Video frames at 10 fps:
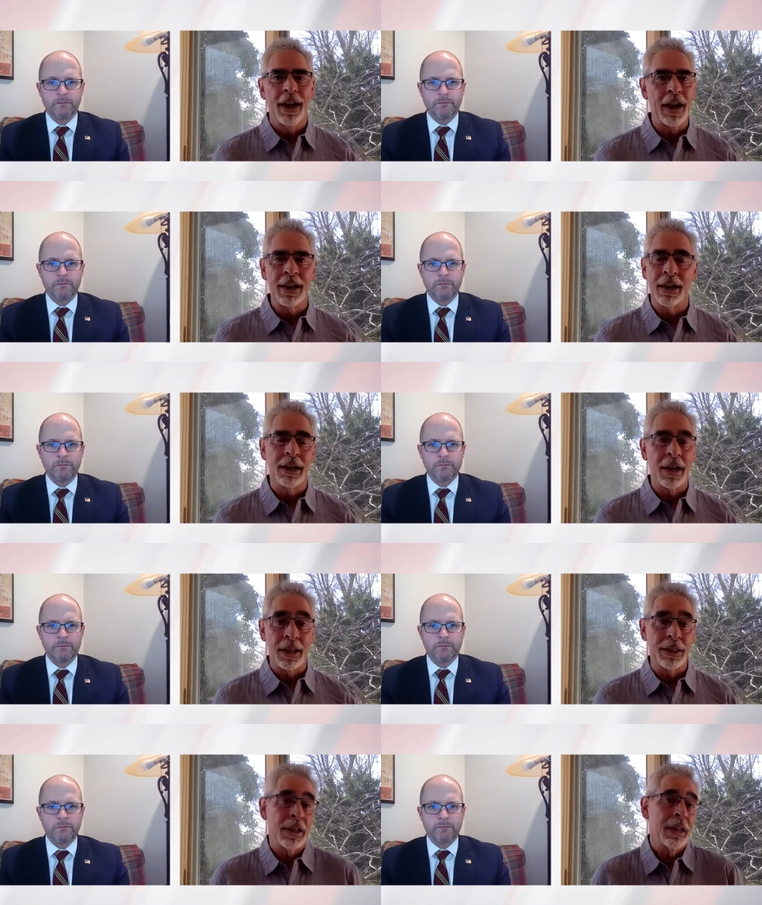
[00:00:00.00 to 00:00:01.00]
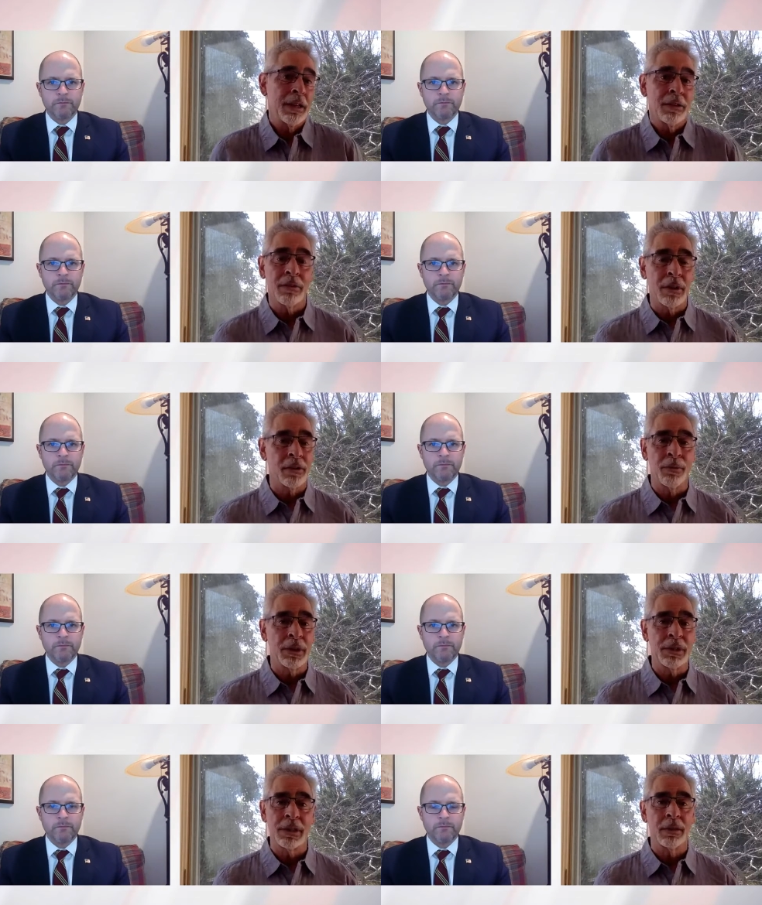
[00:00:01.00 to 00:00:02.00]
Speaker 1: I get it, I think, as, as
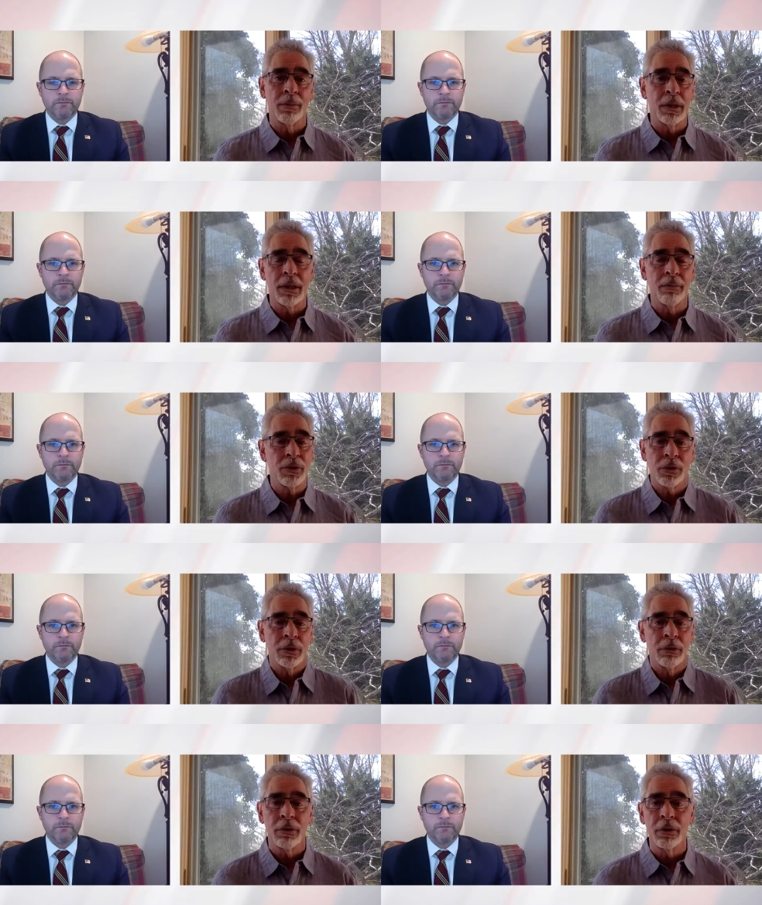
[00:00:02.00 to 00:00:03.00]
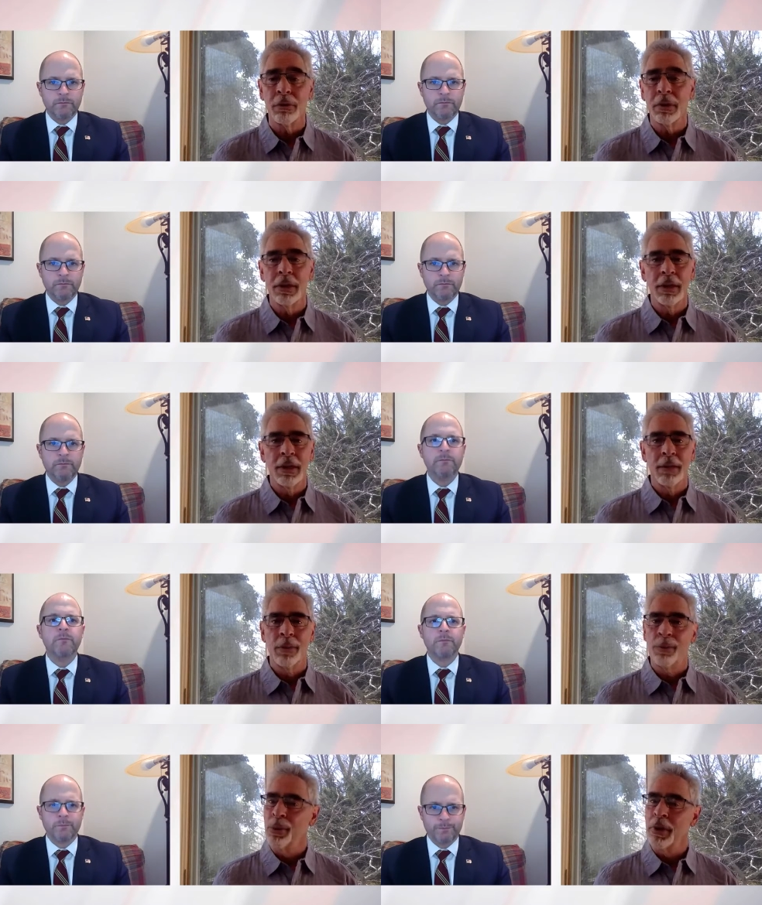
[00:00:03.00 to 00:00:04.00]
much as anybody. I'm sure you do.
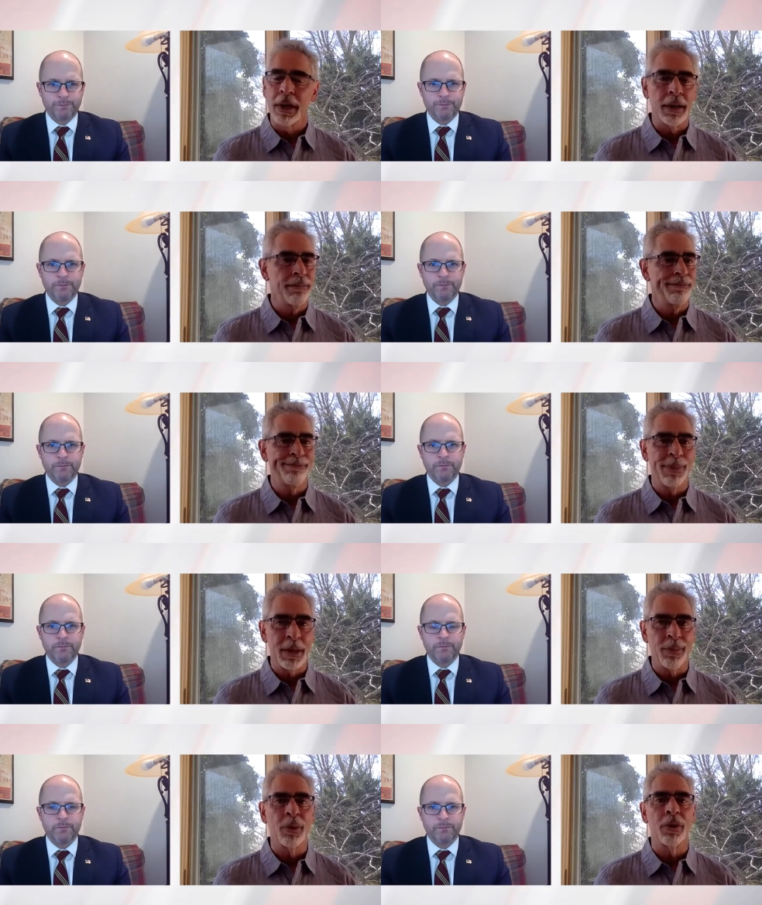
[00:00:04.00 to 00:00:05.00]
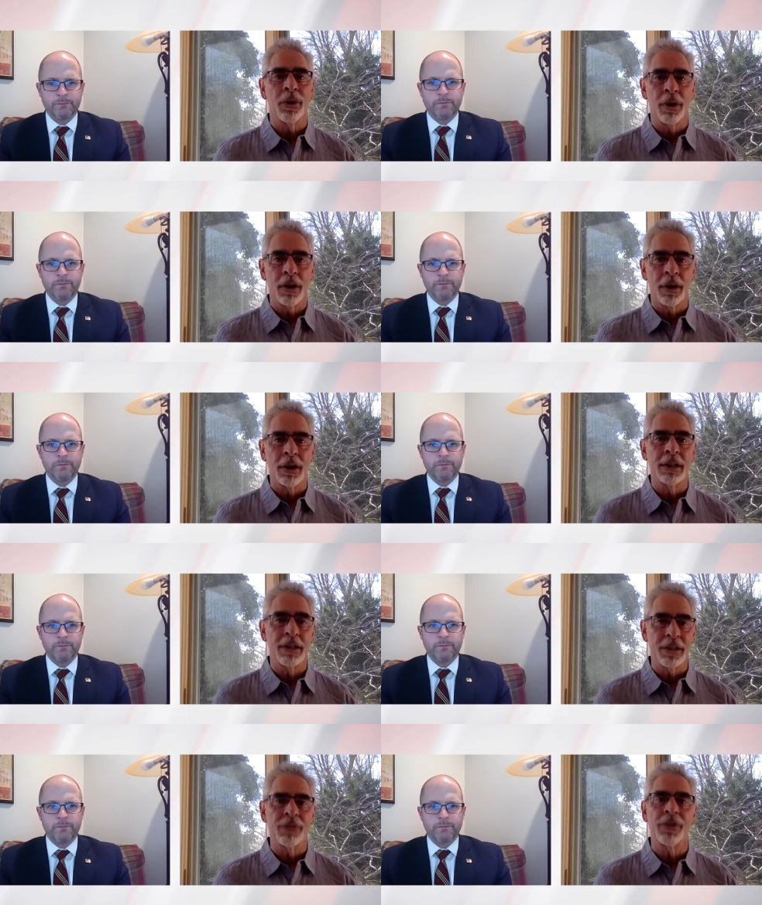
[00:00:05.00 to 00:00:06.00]
But boy, people are, it
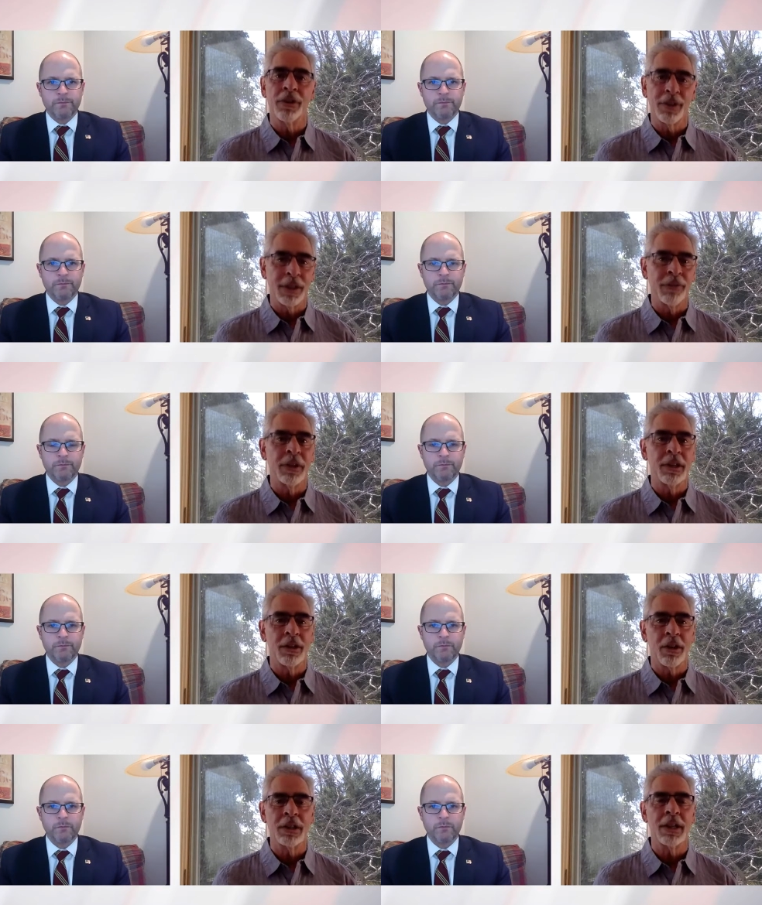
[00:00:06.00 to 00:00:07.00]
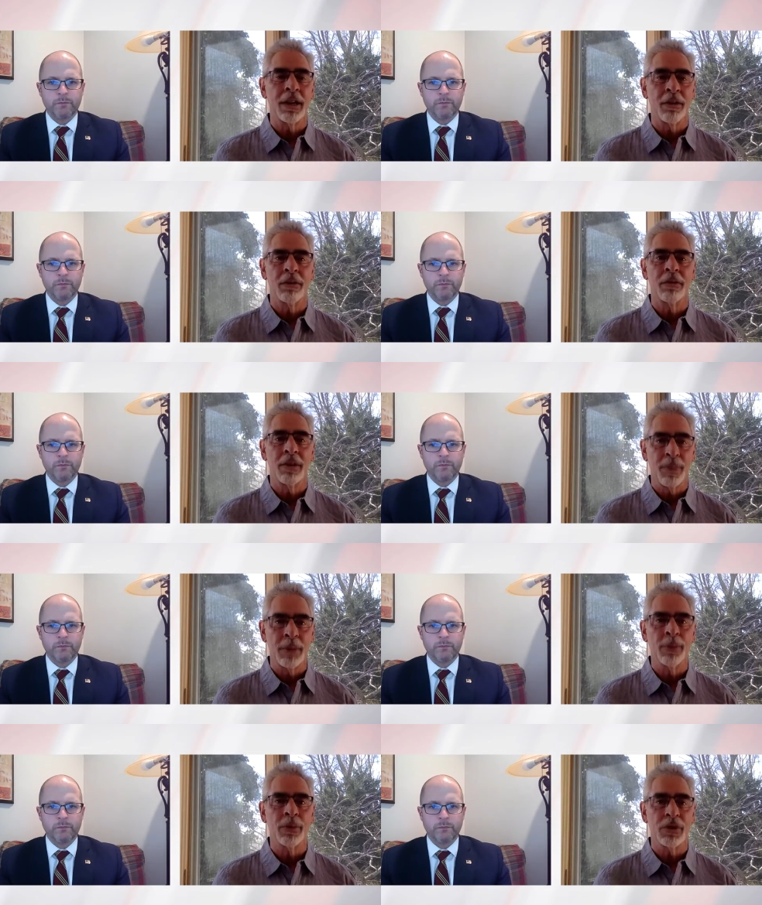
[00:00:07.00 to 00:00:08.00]
does feel, even in our town, that
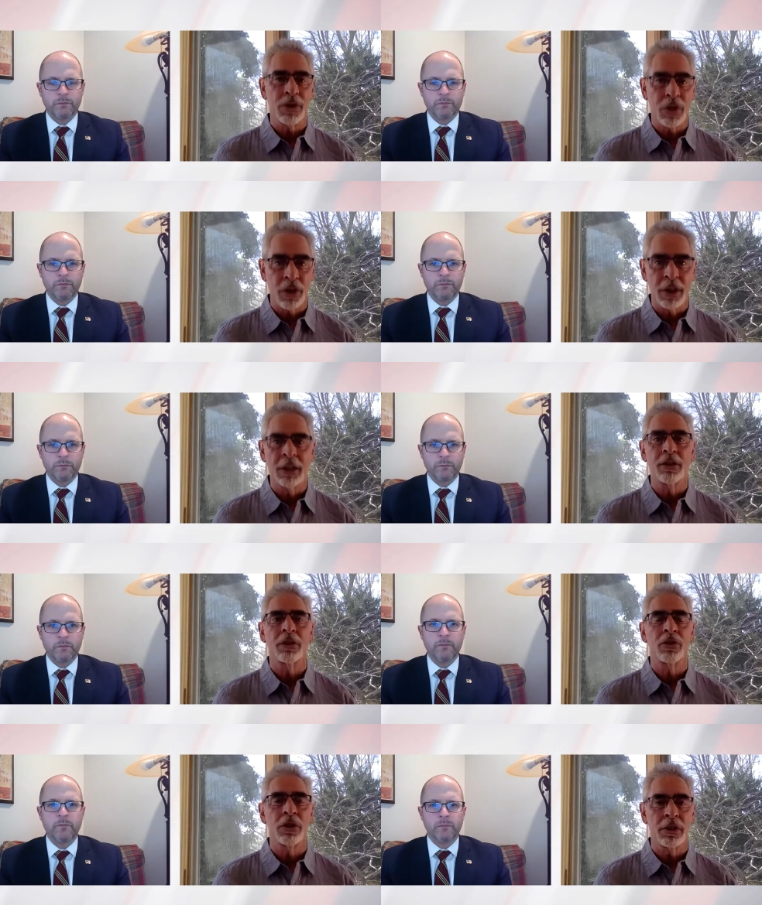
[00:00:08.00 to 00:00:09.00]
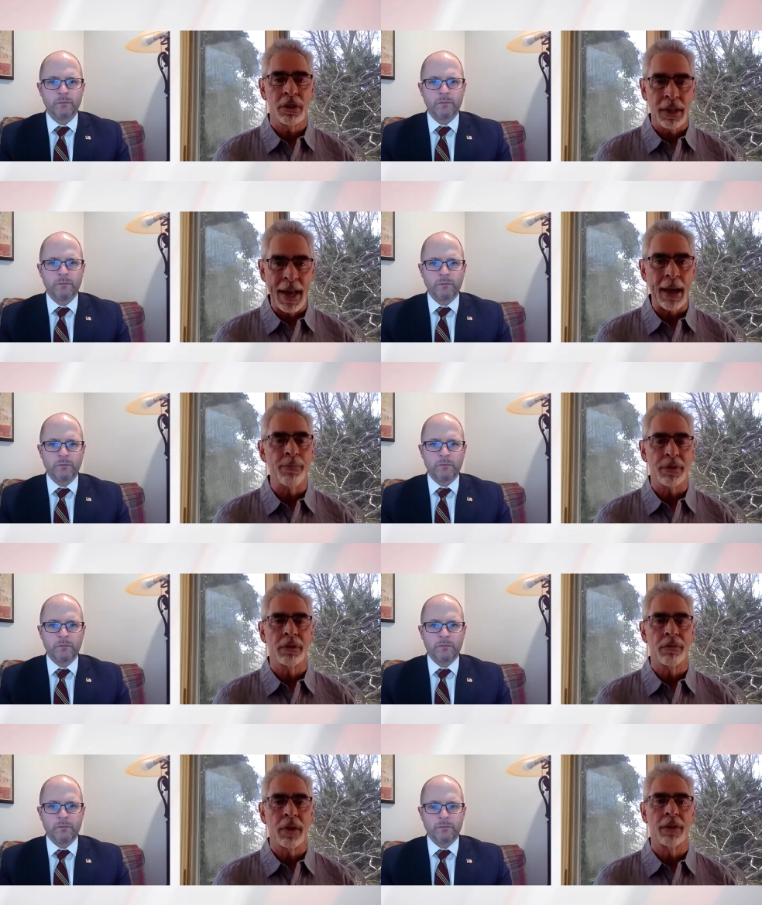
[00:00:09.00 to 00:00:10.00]
people are starting to just lapse
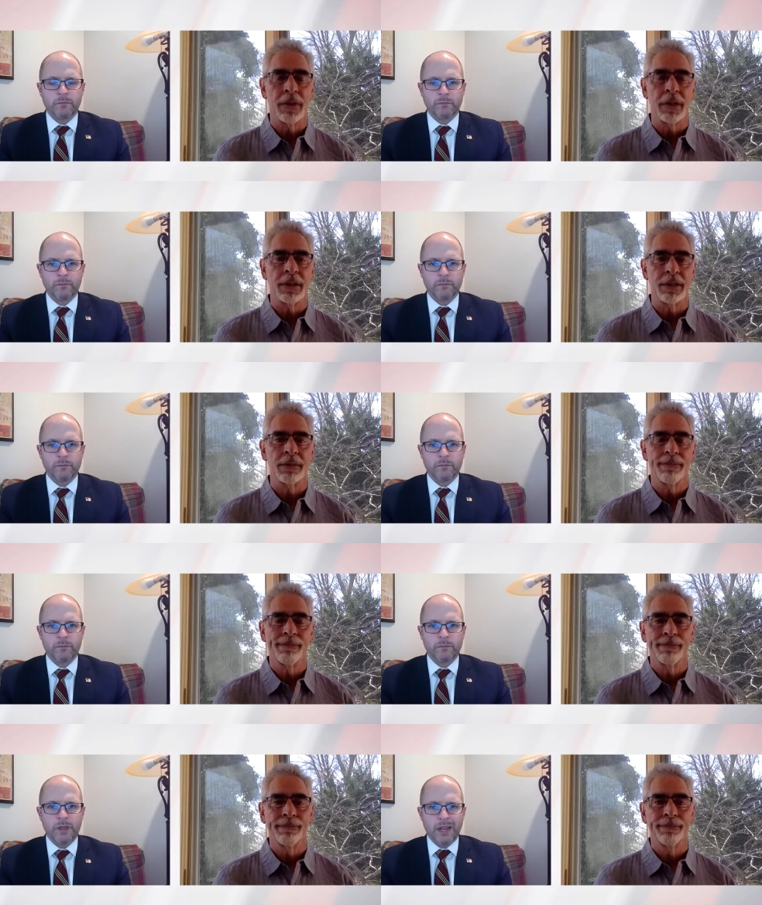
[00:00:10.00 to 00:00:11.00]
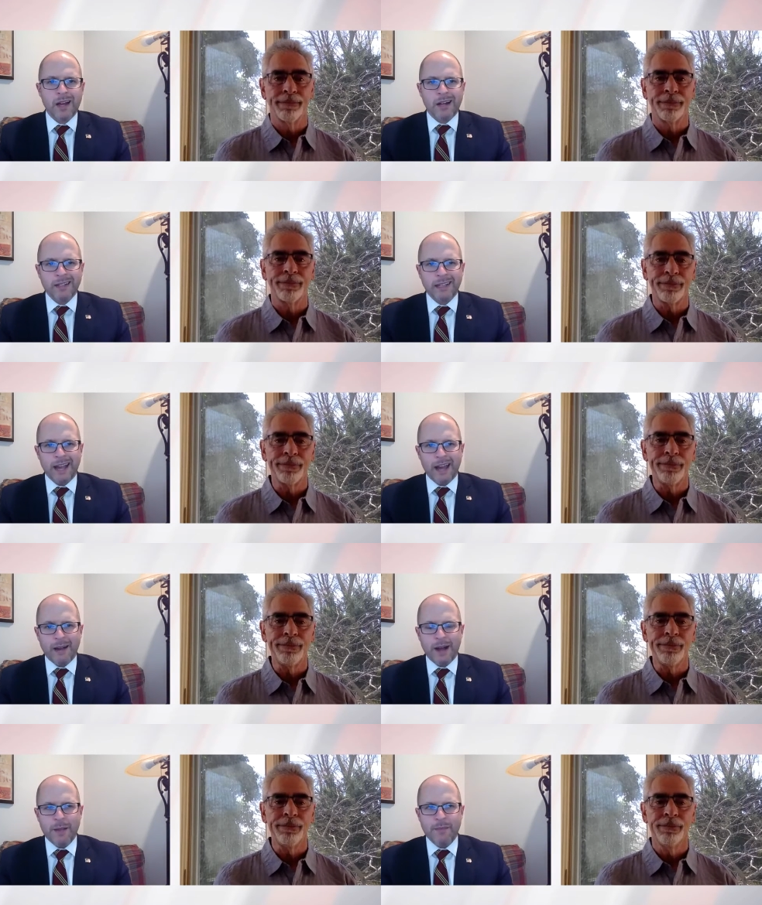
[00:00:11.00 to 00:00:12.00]
around this.
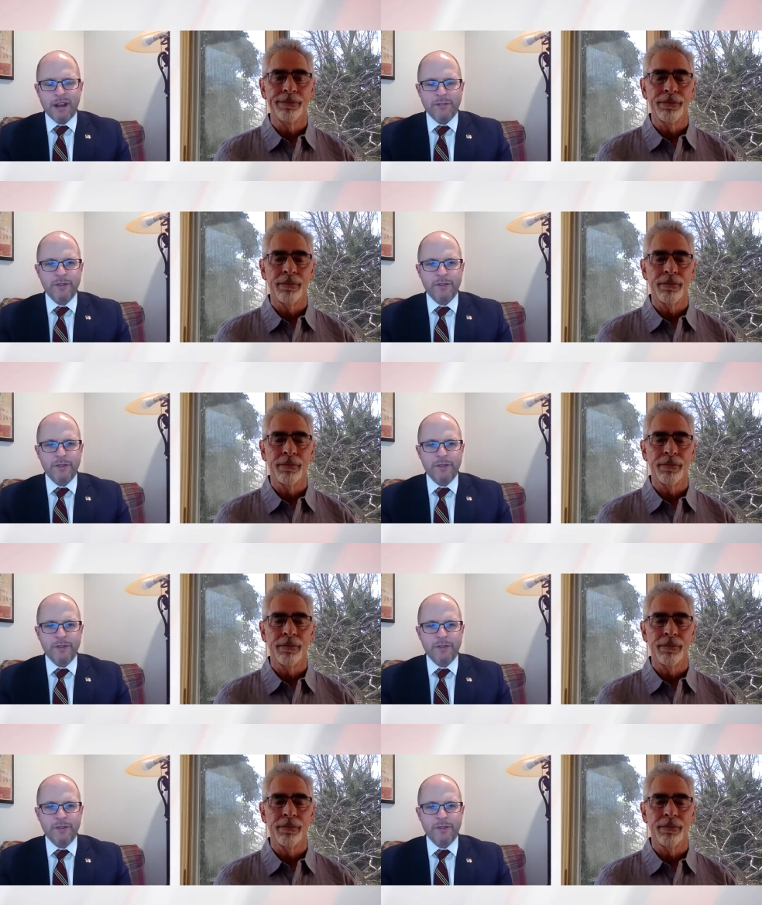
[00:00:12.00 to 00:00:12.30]
Speaker 2: Yeah. I mean,